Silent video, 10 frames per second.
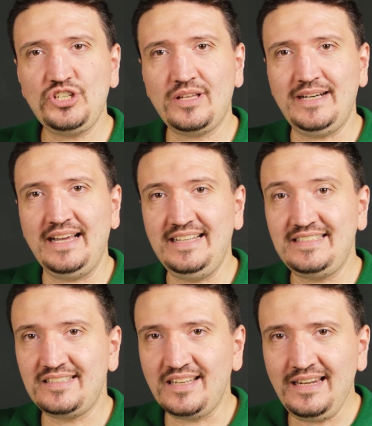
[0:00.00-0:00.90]
camera
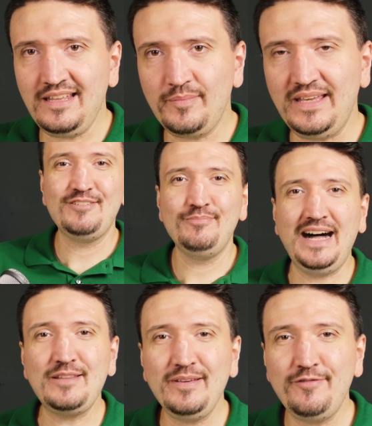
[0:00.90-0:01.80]
is thrilling me.
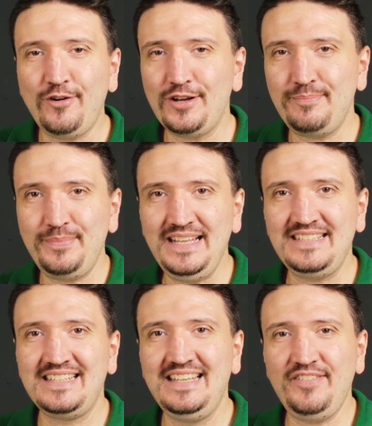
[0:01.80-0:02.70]
But before,
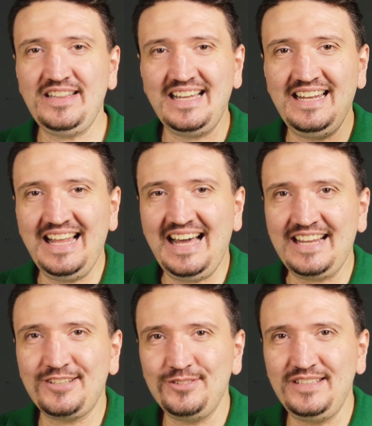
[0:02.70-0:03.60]
please give it a
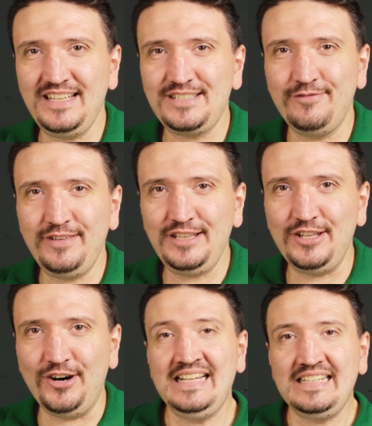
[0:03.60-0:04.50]
like to this
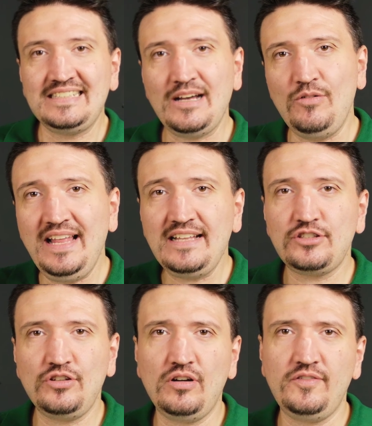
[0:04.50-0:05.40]
video. So let's
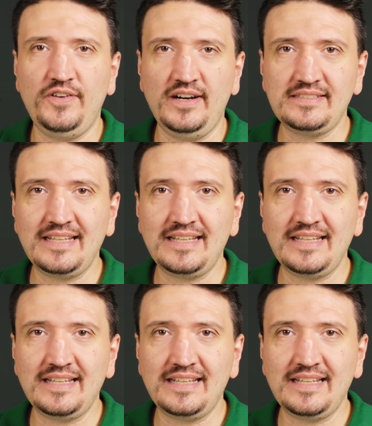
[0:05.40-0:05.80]
talk first